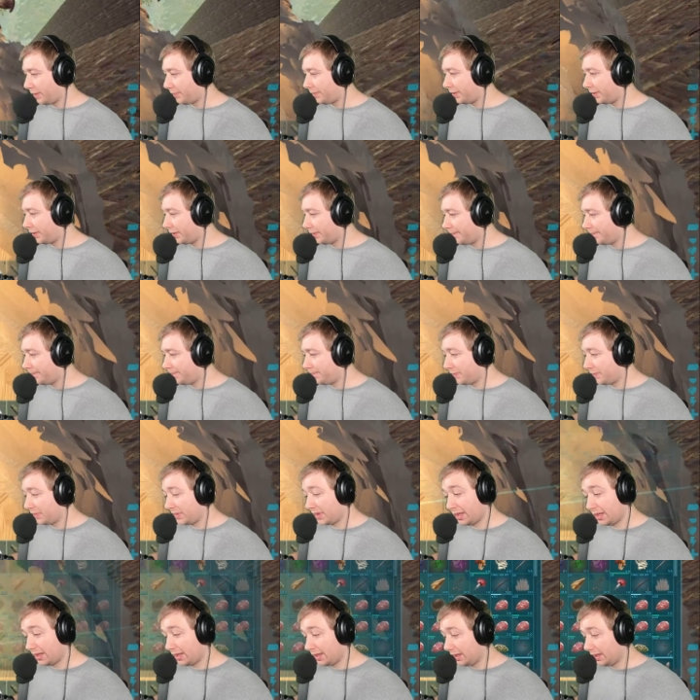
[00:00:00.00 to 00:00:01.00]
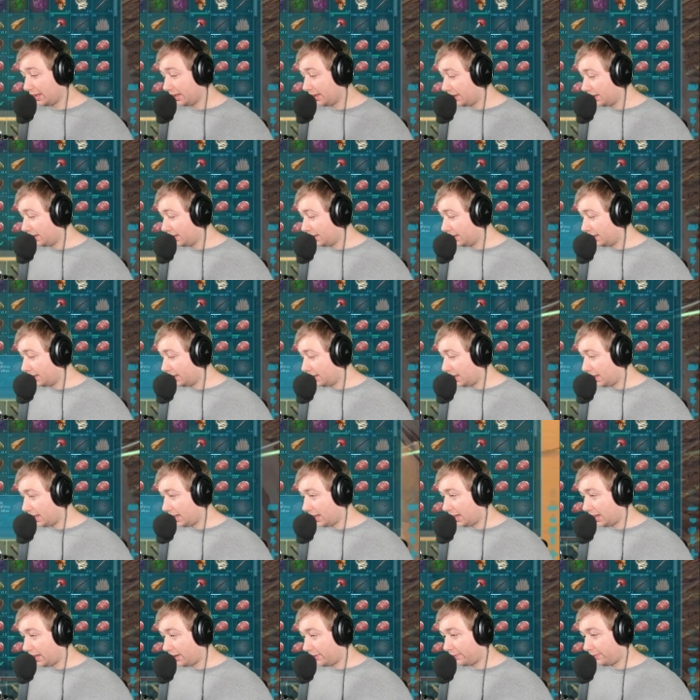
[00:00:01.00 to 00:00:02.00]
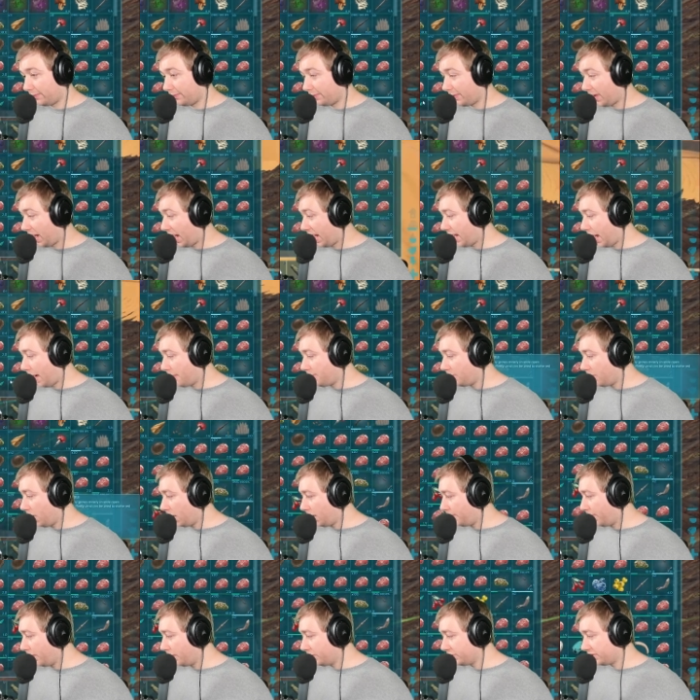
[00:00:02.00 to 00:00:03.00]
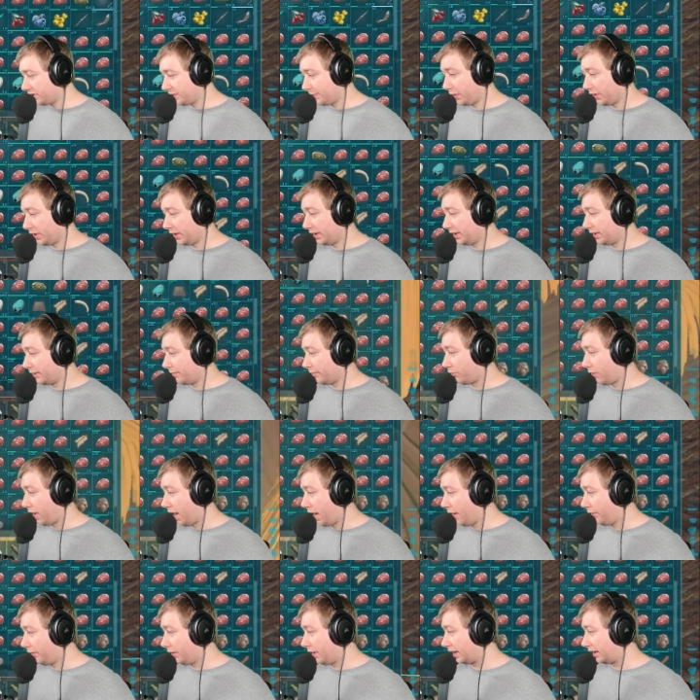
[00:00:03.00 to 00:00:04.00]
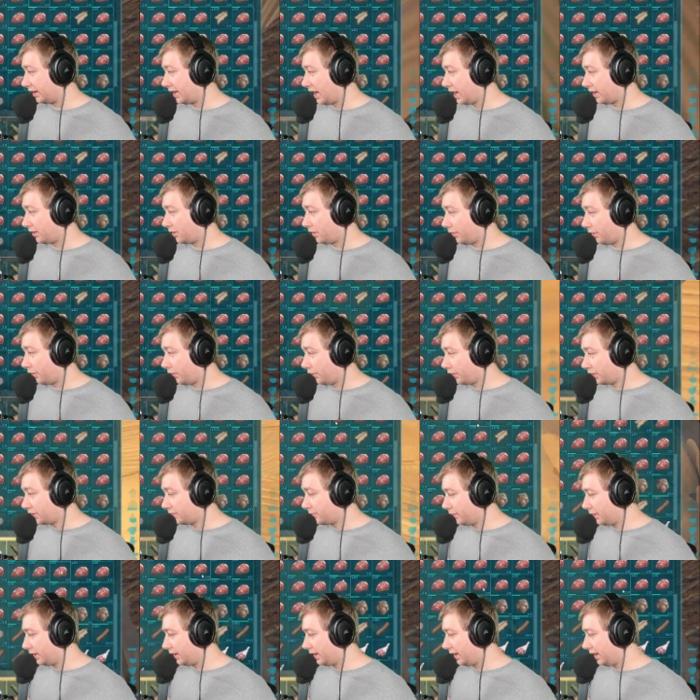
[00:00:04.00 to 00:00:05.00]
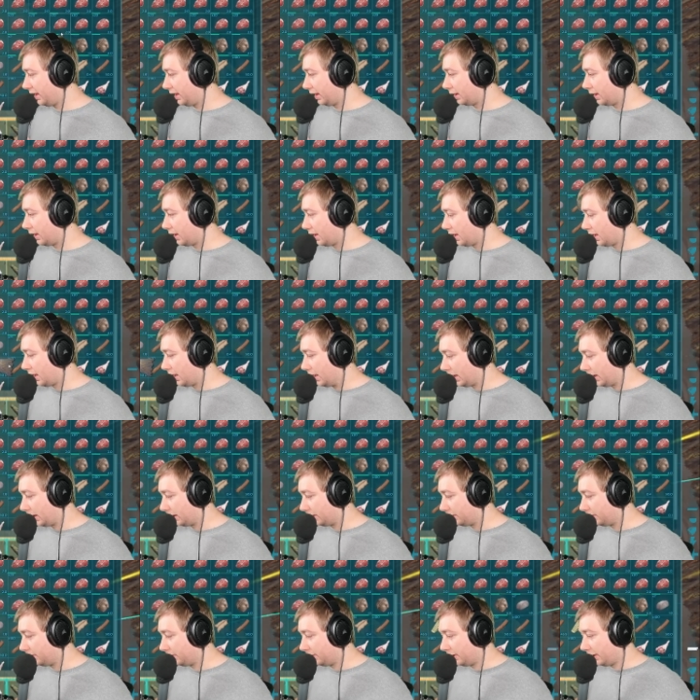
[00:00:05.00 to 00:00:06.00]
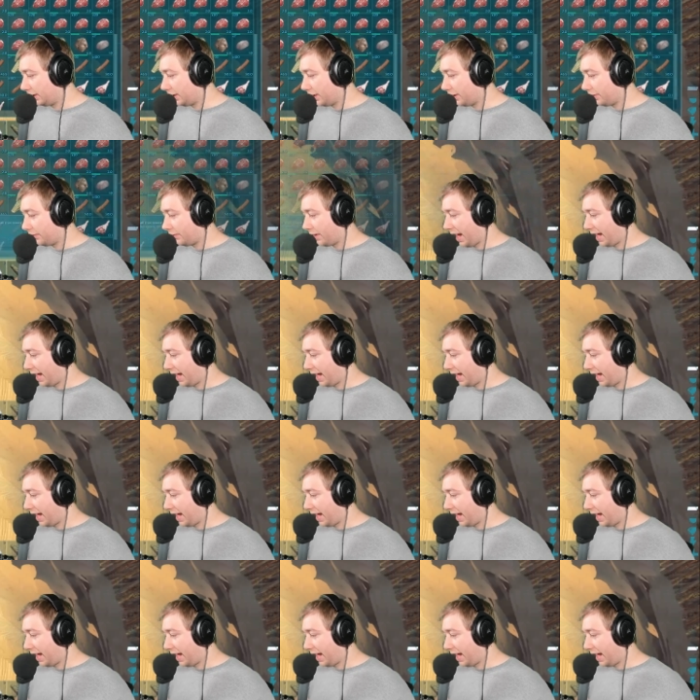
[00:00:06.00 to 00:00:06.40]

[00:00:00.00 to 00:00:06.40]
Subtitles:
up. I'm not opposed to putting them around like that, though. It looks pretty neat. You know,